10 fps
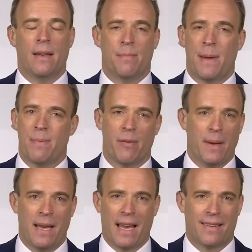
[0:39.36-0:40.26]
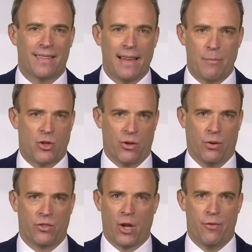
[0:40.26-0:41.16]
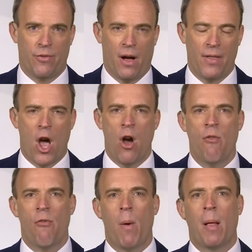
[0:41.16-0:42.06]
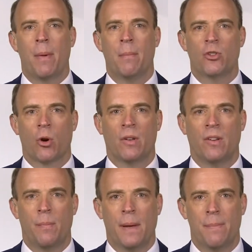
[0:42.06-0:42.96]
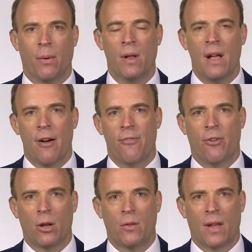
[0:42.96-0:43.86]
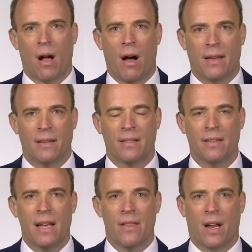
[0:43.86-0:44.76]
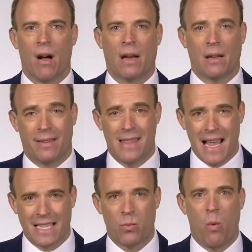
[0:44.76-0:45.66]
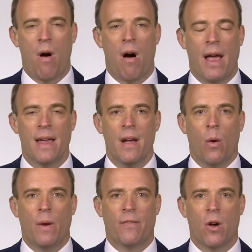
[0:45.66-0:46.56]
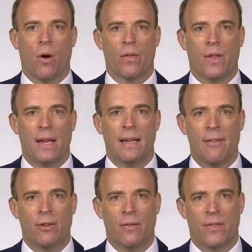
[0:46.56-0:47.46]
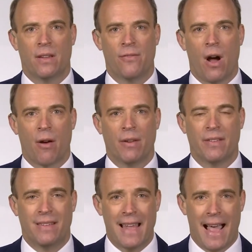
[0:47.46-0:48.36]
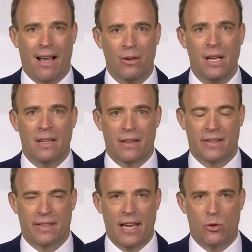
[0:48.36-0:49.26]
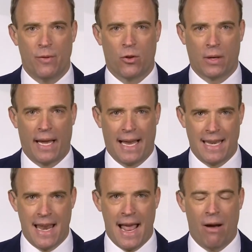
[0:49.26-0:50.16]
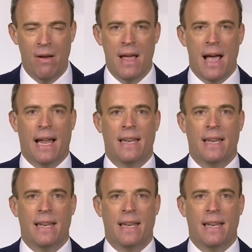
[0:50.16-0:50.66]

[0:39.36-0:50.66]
and people have been exceptional so far, the overwhelming majority of people have followed the guidance, the guidelines. That's why we've got the level of this virus down to the stage we've got it at now.